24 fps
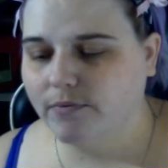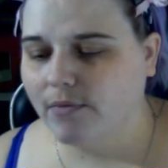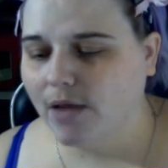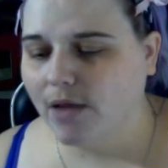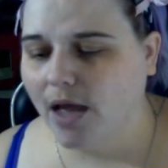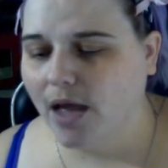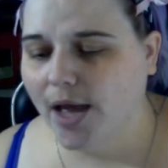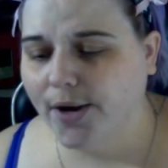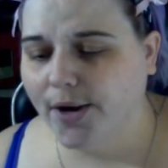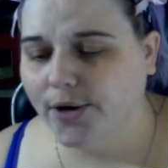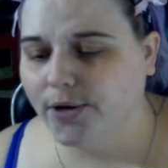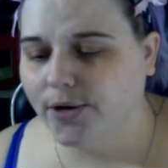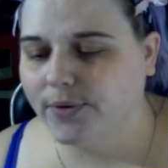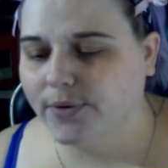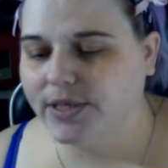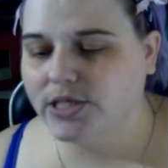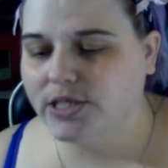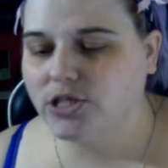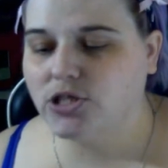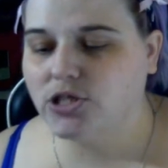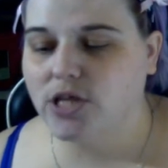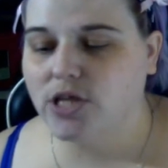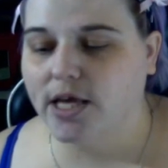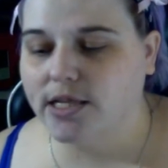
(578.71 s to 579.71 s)
I don't know,
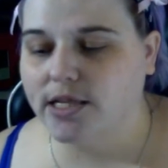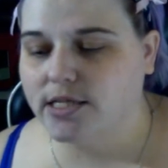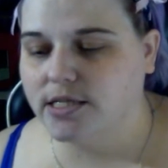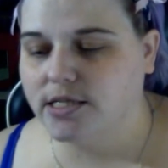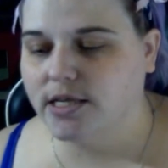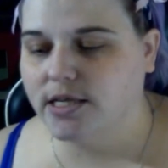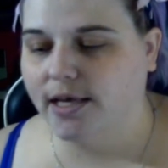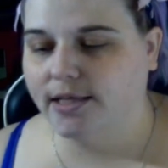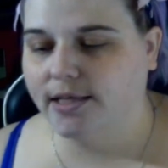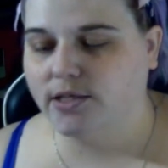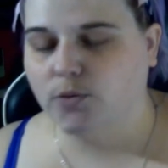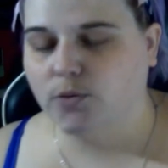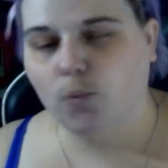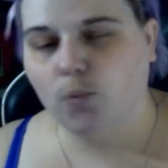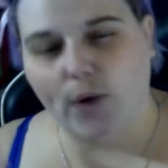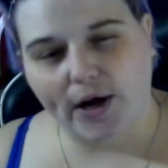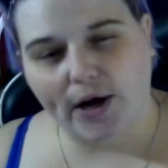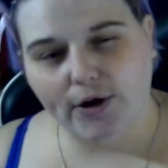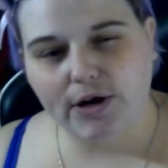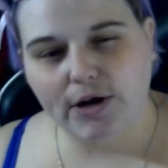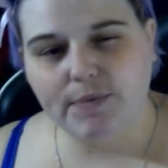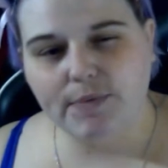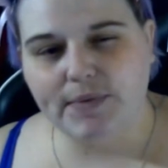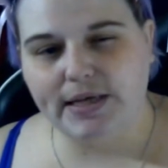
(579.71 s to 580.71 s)
it's
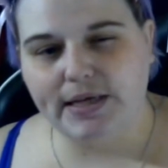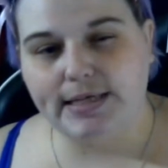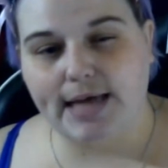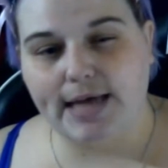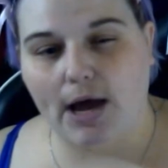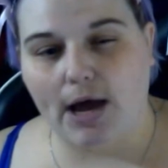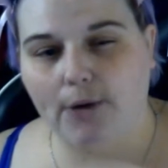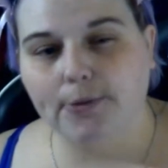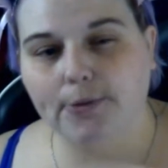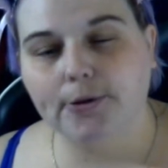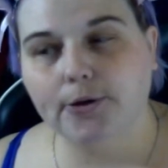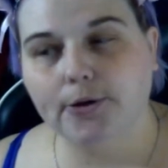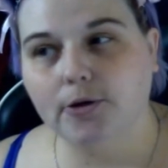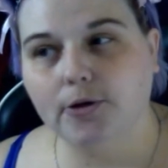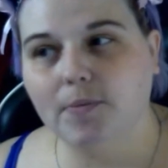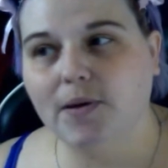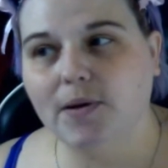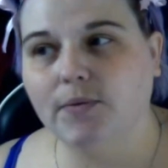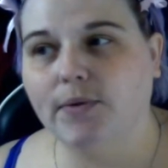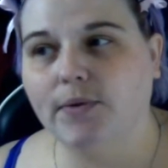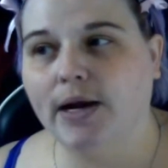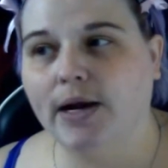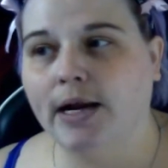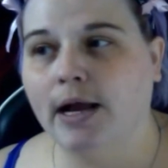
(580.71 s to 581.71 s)
wearing me down a little
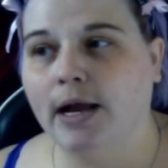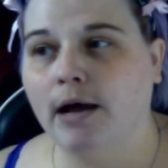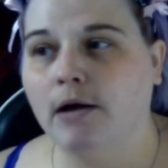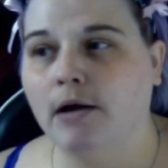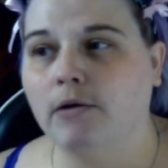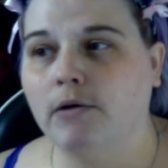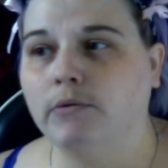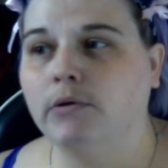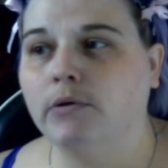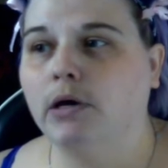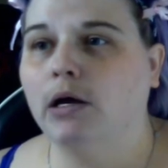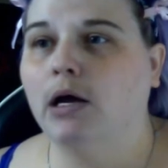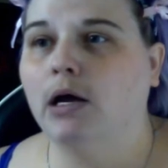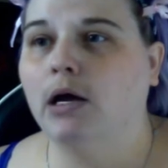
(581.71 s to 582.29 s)
bit right now.